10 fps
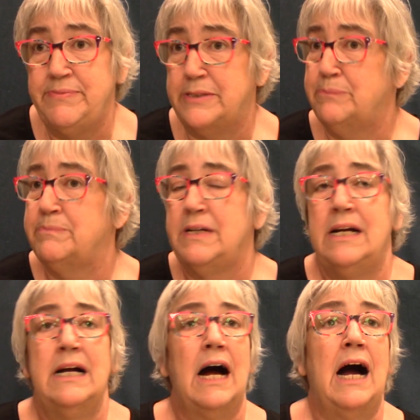Nope. Yes.
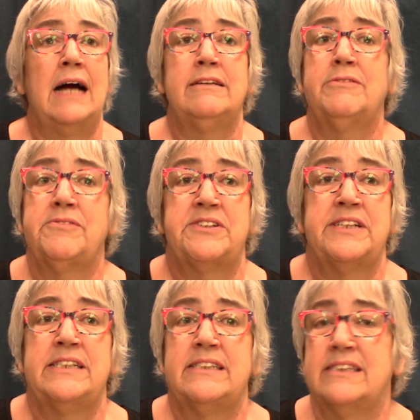I don't
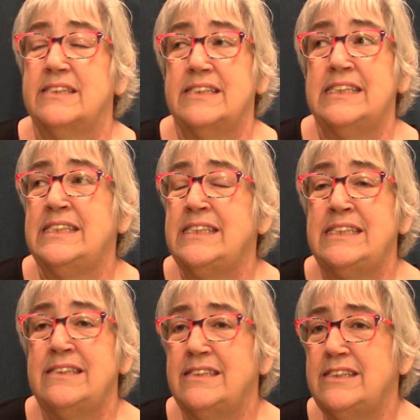see
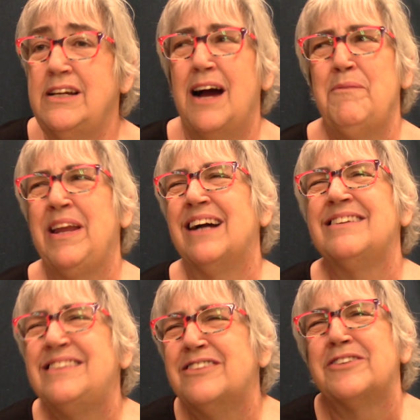any you know i mean i
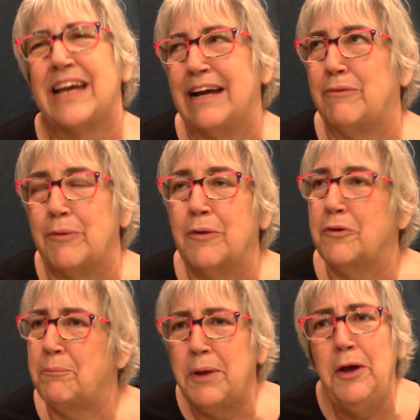still can't roll
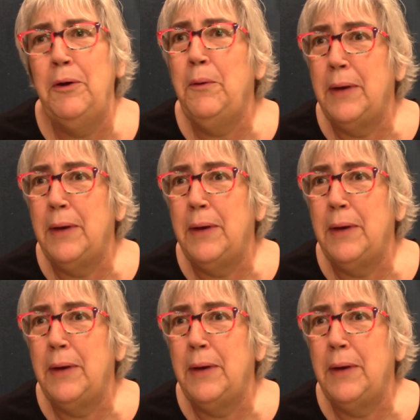it but who